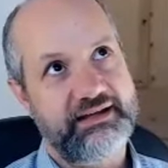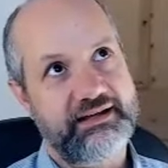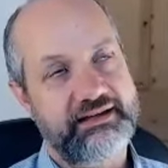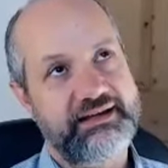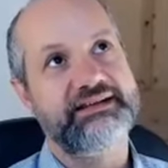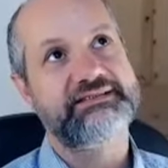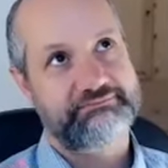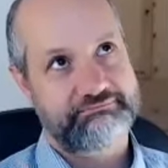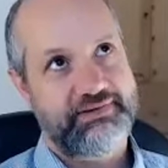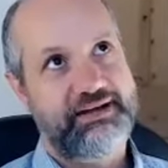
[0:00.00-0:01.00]

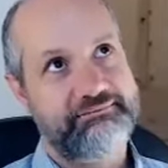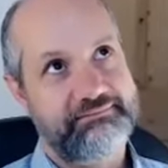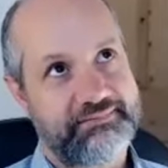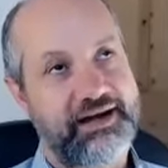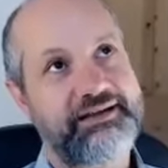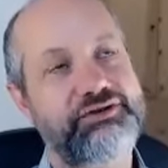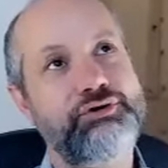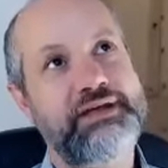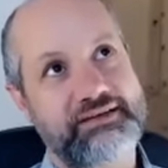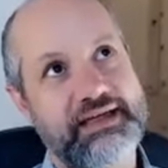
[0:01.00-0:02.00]
Yes. I
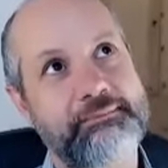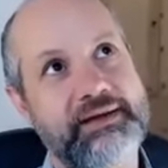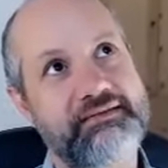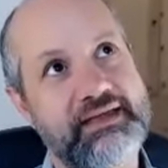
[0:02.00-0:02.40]
do get that,